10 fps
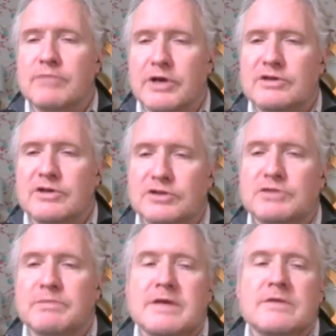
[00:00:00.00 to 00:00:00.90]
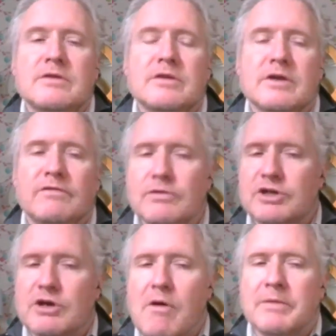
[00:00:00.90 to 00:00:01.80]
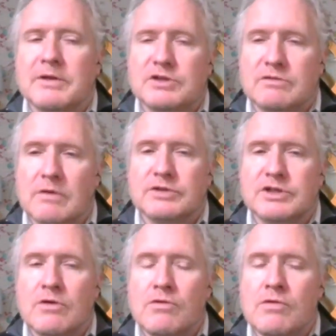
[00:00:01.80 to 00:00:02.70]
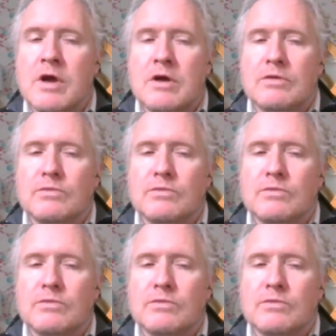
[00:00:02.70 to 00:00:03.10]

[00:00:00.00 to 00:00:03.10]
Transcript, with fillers: but it does mean that if you show up in Toronto